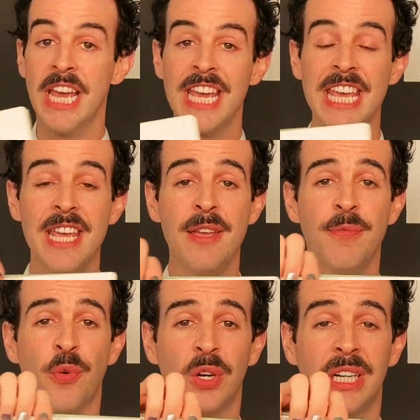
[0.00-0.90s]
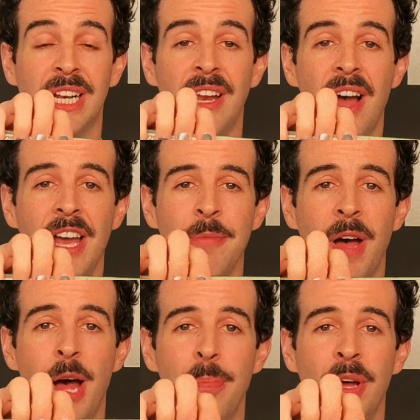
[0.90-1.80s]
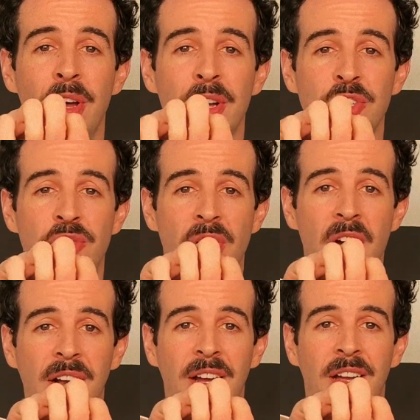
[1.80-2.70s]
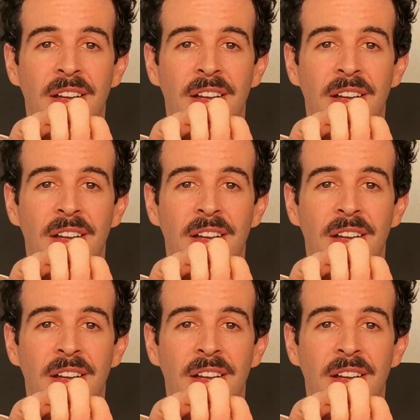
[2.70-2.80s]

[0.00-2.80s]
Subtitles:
He would climb up her trunk.